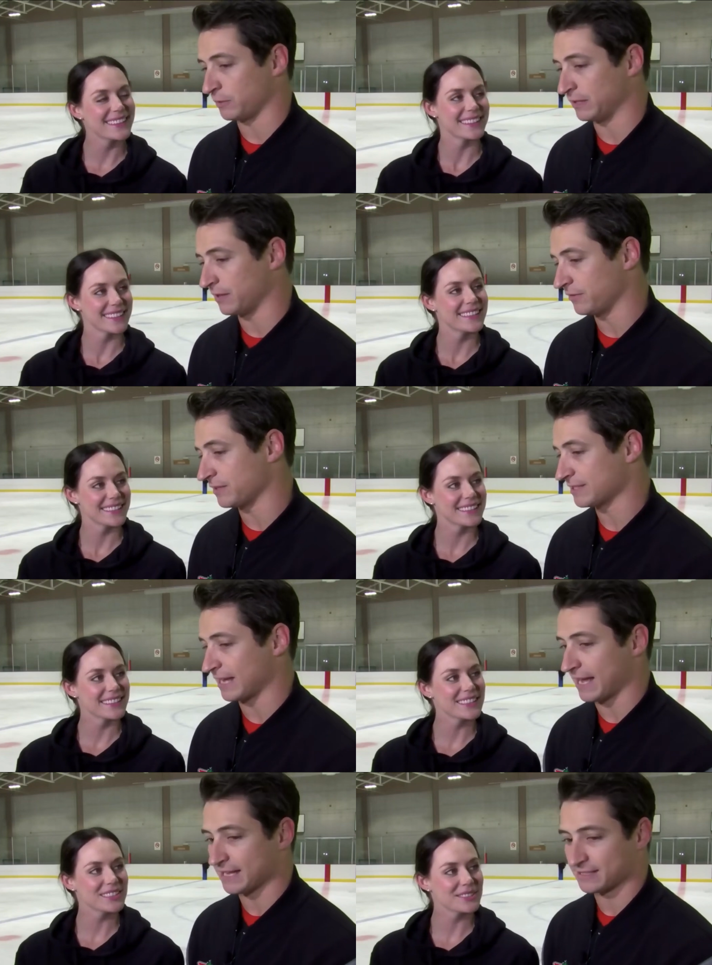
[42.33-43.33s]
Speaker 1: We love this
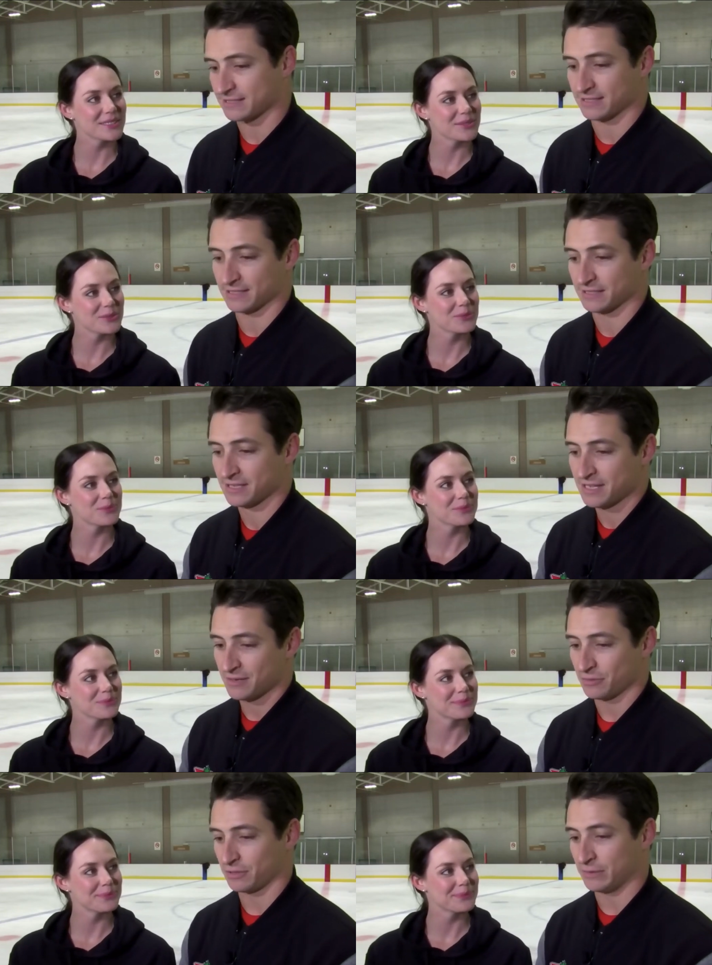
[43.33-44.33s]
cast. Uh,
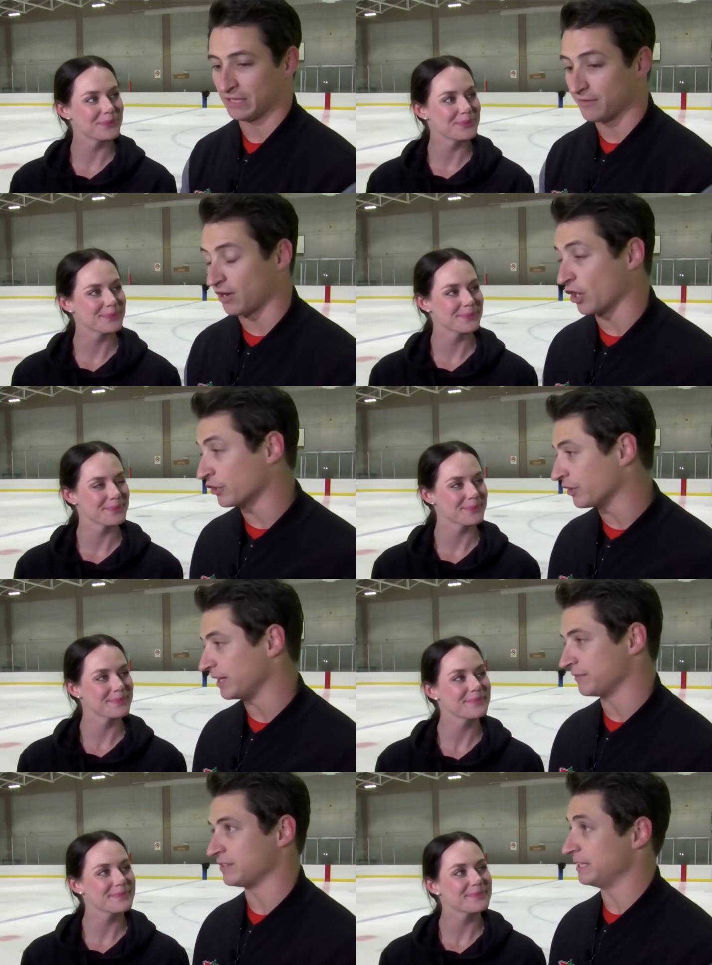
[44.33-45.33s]
we love our
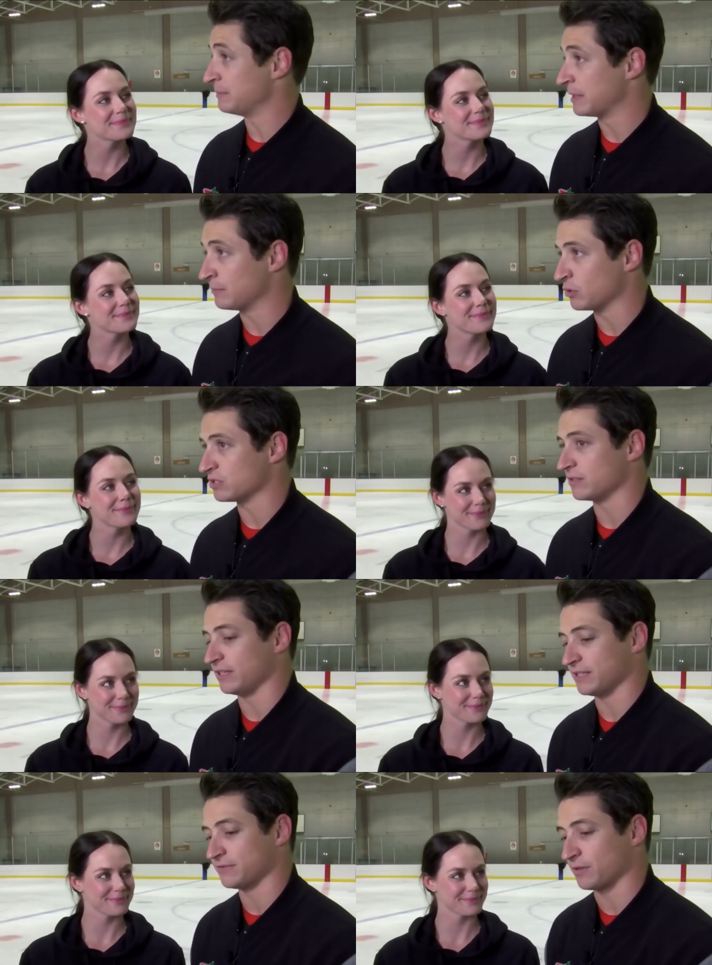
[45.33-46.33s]
creative team that
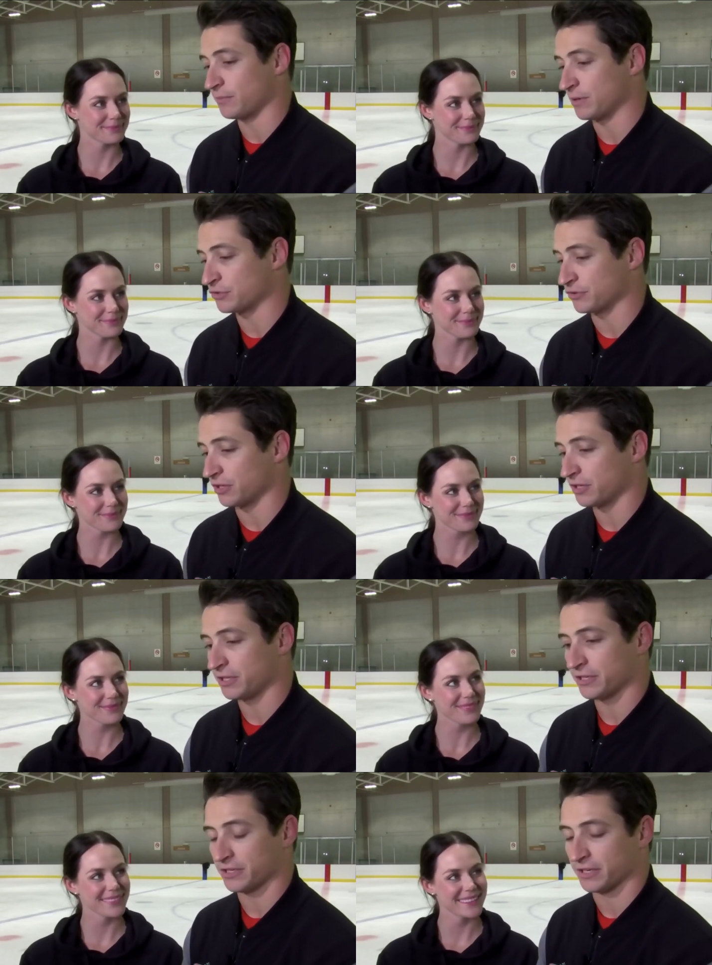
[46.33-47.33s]
mostly is from Montreal
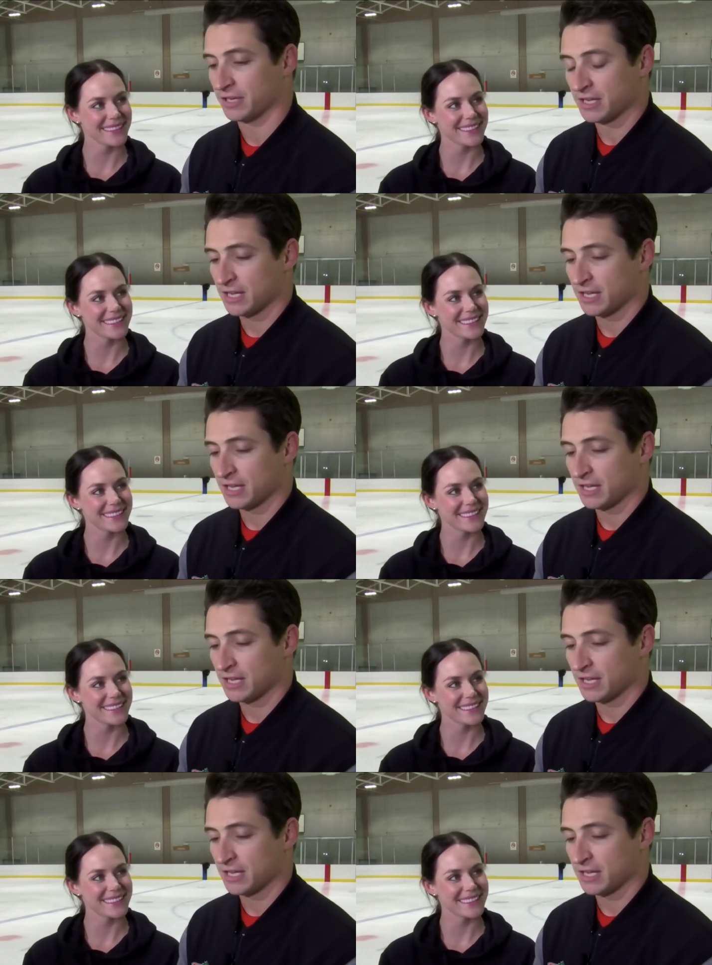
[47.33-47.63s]
here and